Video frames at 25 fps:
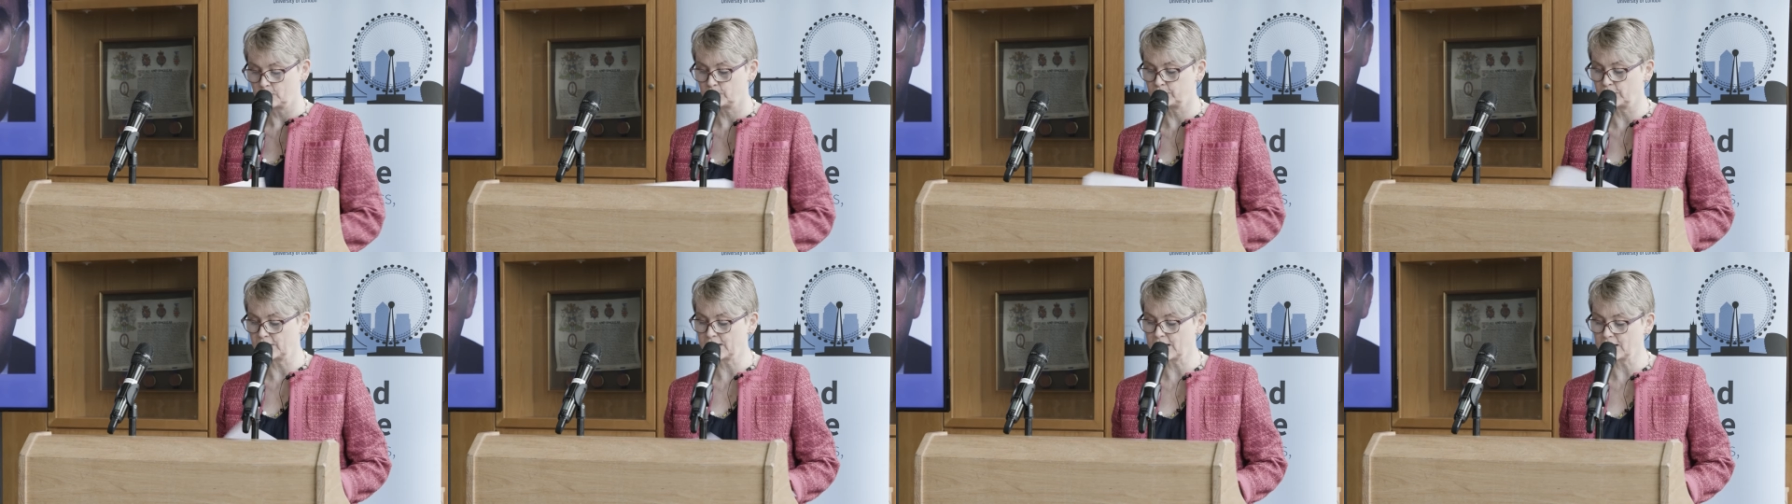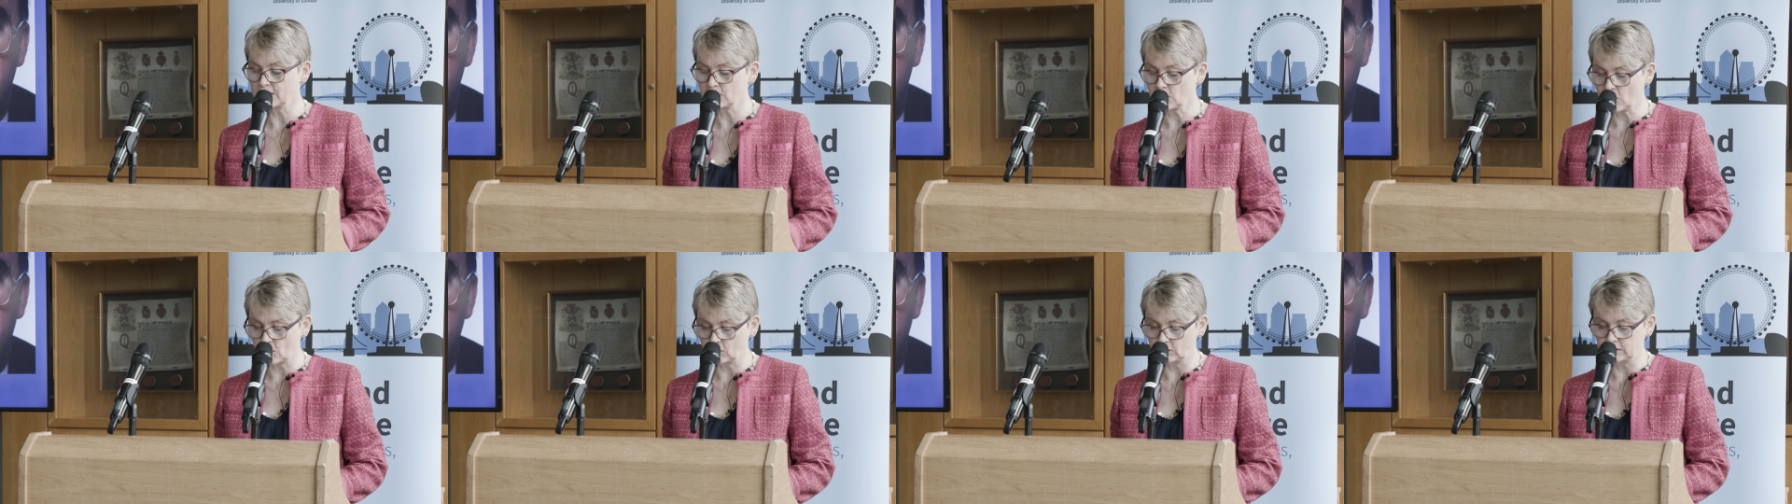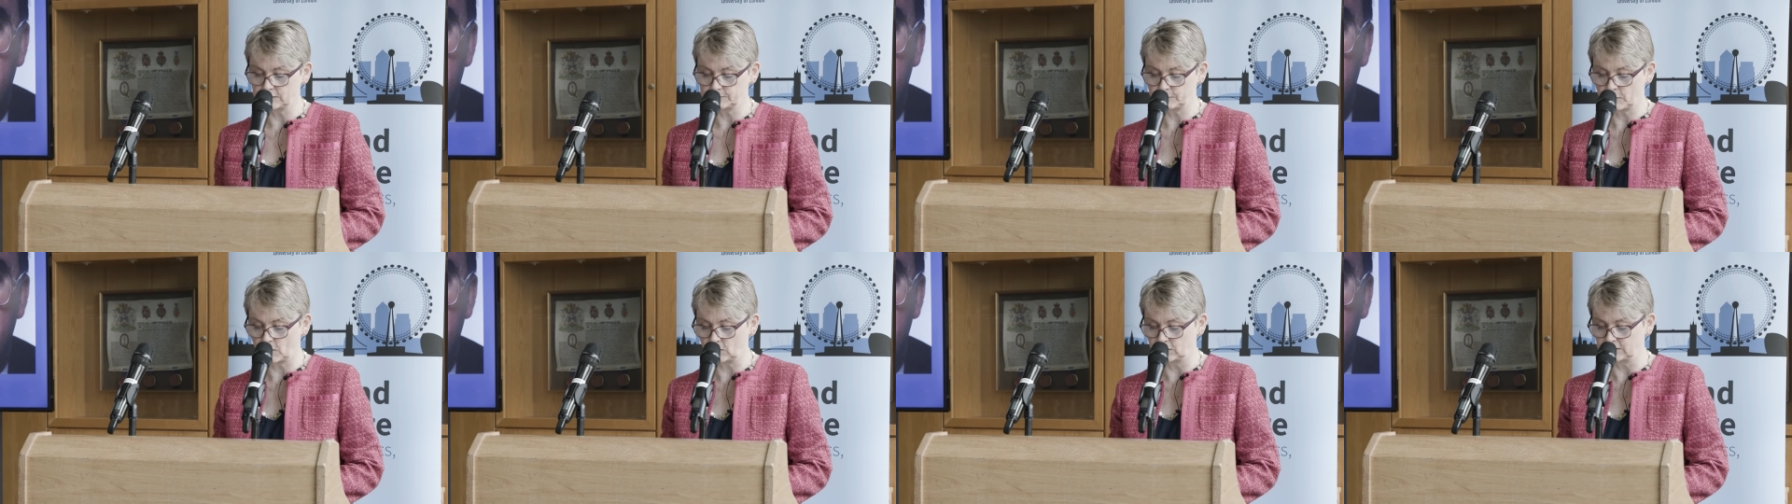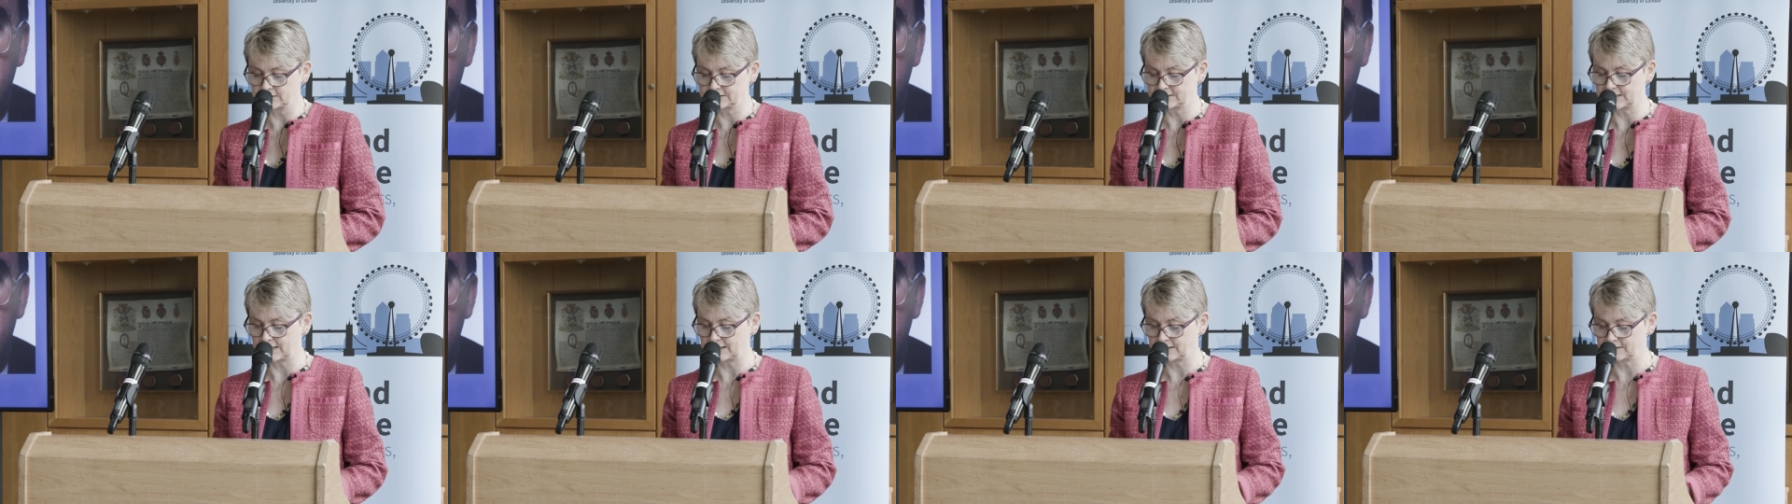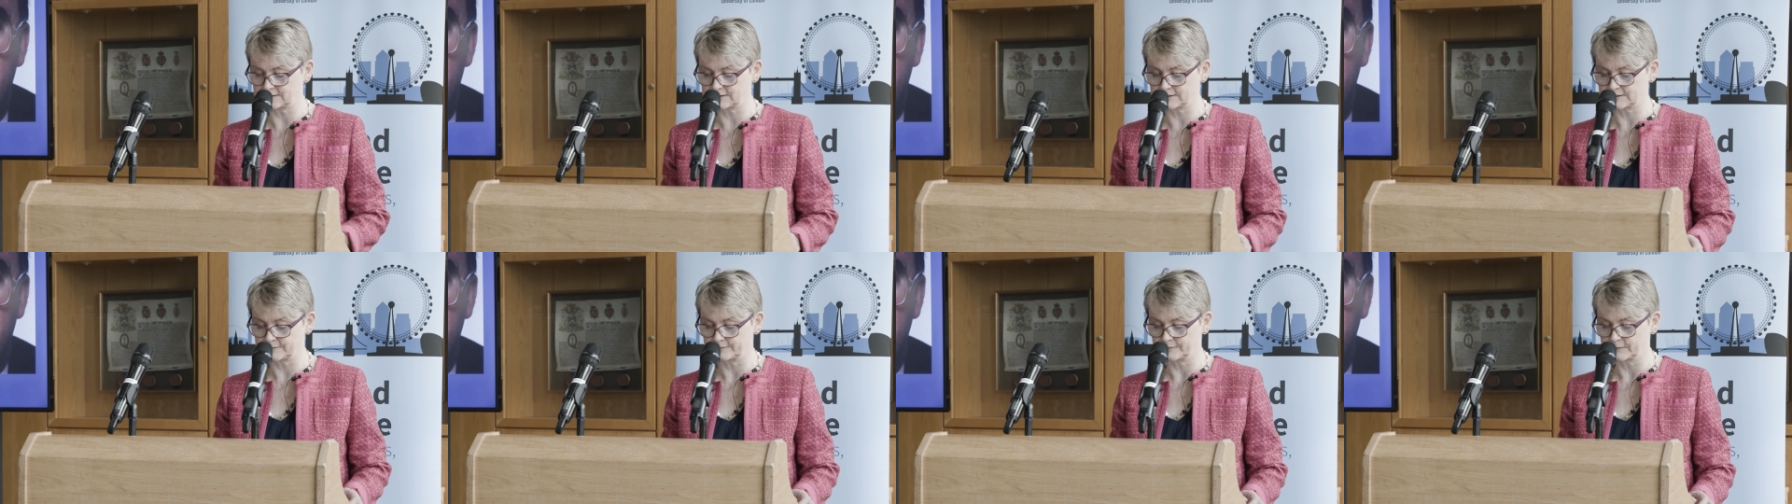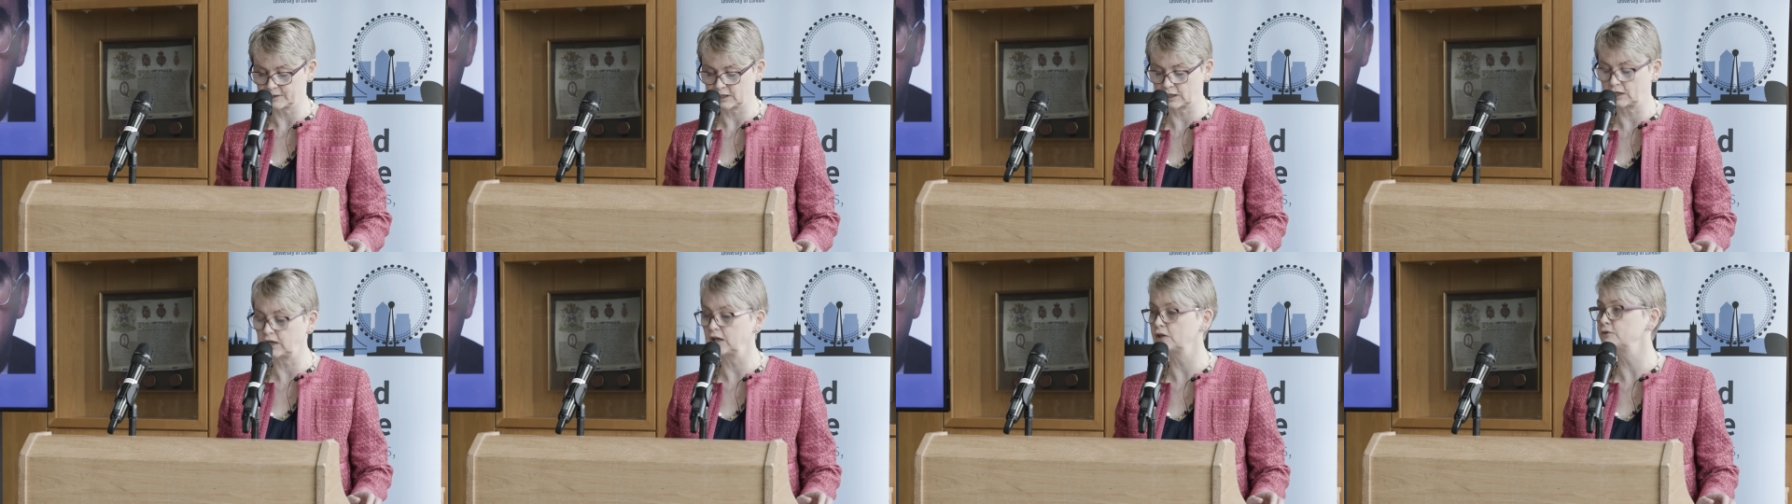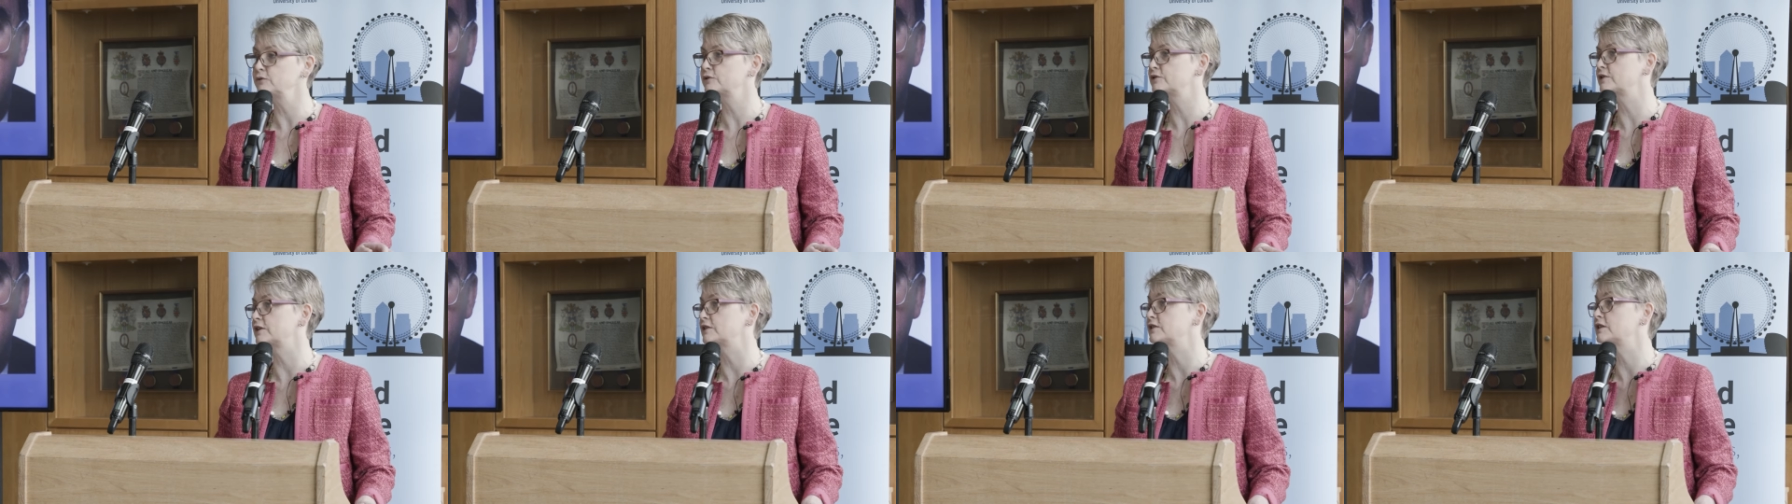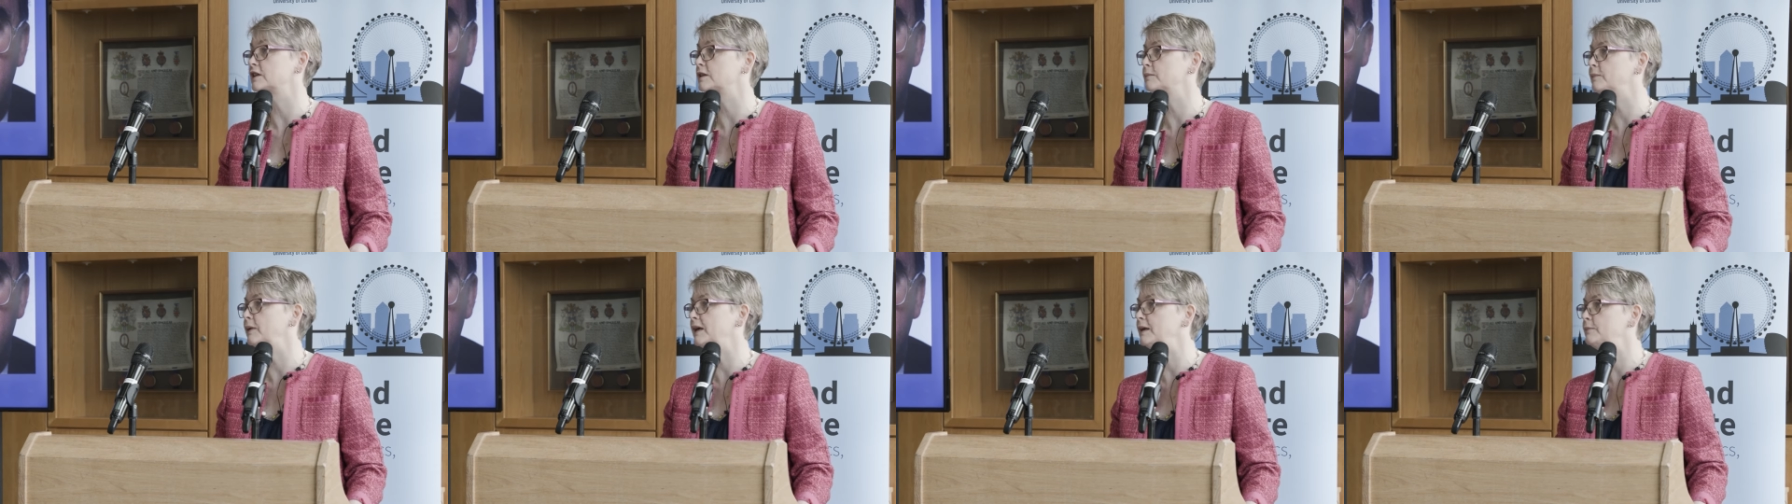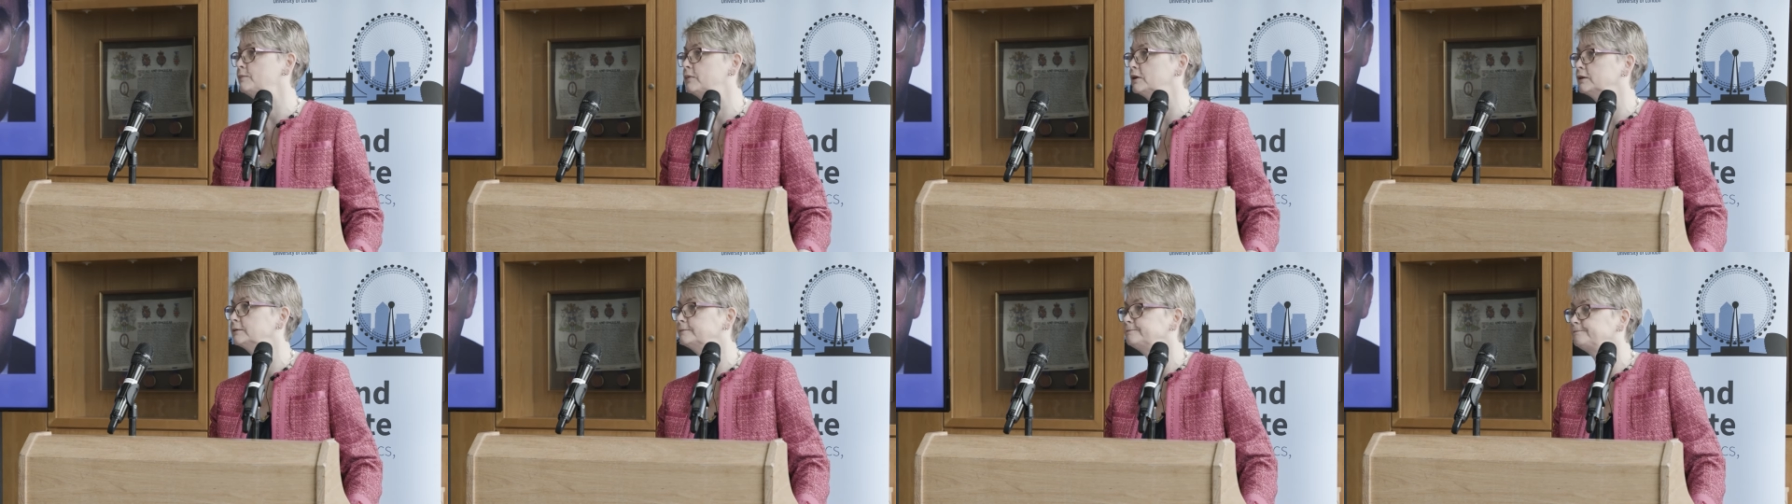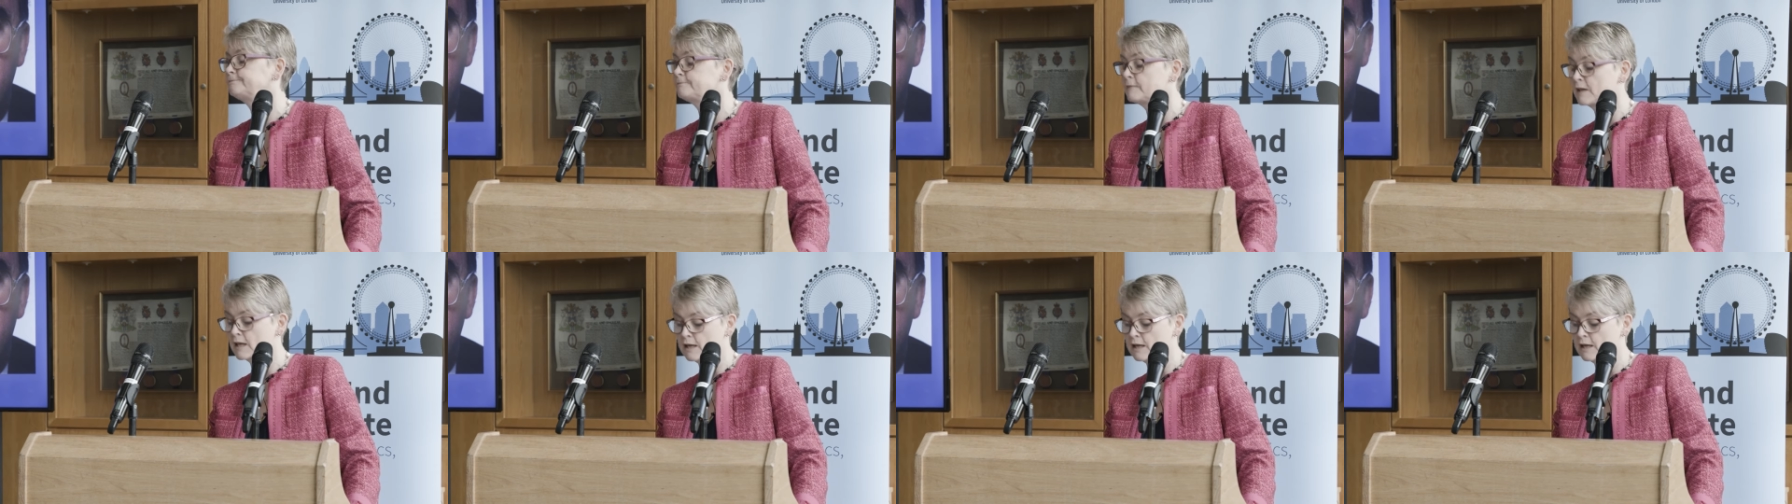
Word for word: bringing politics closer to the people.